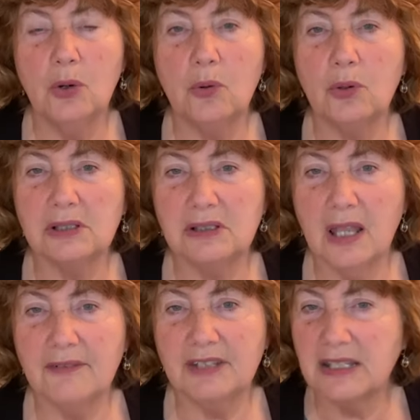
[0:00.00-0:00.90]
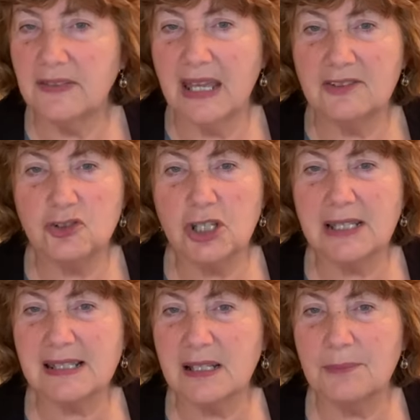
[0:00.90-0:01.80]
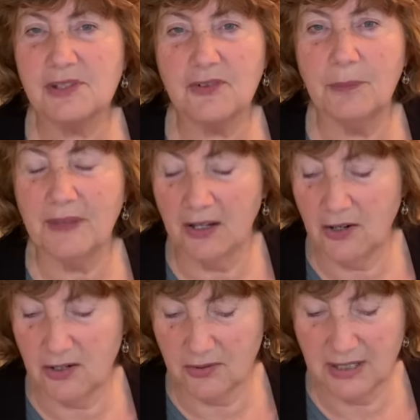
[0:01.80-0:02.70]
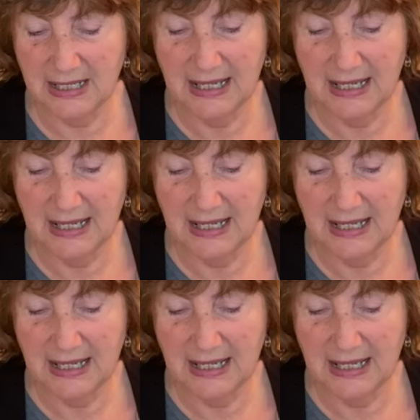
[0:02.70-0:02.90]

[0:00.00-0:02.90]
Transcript: or loving, that just comes from the heart.